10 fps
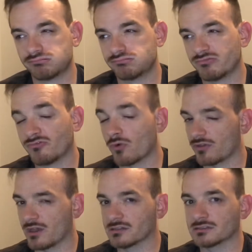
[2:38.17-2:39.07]

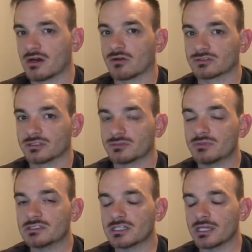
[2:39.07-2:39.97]
$4,000 on this
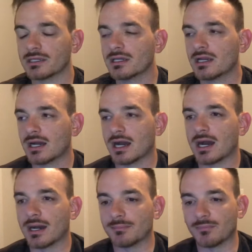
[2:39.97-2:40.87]
PC.
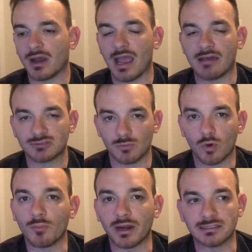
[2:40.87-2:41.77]
I have some
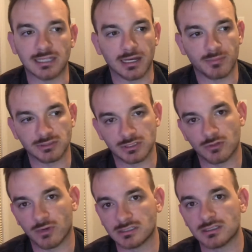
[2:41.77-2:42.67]
more money tied up into the
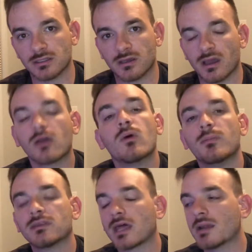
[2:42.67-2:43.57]
rest of the
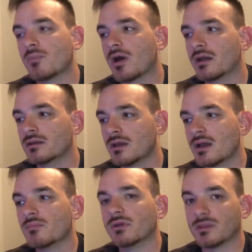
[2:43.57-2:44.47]
equipment that I bought,
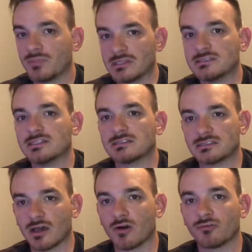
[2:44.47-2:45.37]
but the PC
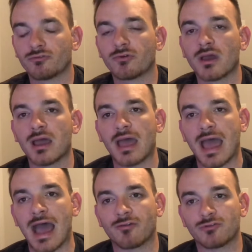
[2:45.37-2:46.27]
itself,
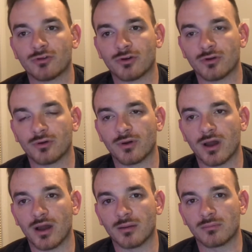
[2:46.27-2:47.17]
after
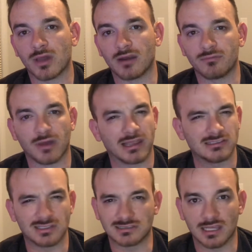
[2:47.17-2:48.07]
kind of, I
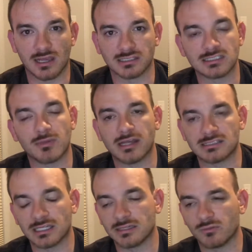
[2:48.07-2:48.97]
guess you could say,
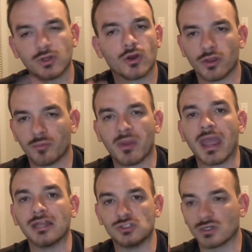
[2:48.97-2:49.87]
customizing it, when you go to their
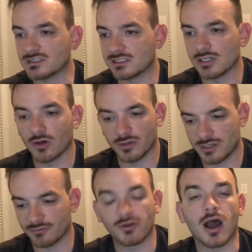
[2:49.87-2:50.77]
page, you can see all the
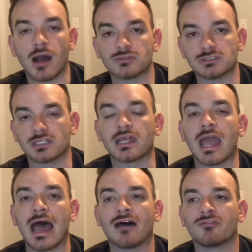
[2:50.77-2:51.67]
different options that they
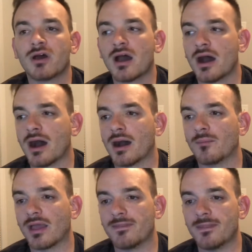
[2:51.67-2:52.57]
have.
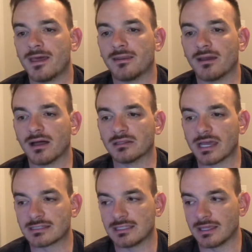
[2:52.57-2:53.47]
And then
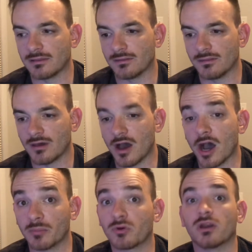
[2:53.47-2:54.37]
electing the
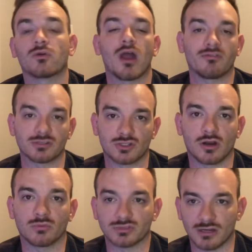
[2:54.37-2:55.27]
upgraded graphics
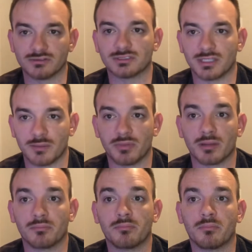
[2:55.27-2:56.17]
card was obviously a
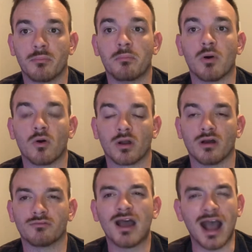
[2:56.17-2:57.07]
big bulk
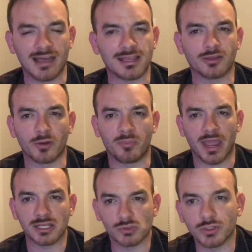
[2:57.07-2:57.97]
of. I think on their
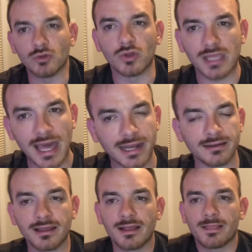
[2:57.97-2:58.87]
page, when you look at
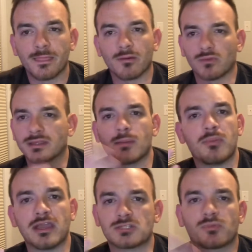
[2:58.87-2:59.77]
it, the
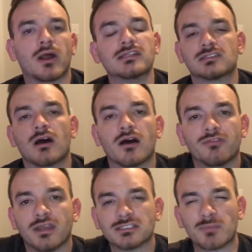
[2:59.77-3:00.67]
base price of
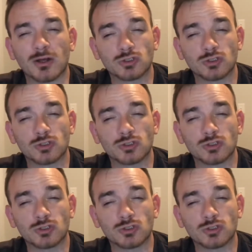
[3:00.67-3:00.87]
it is about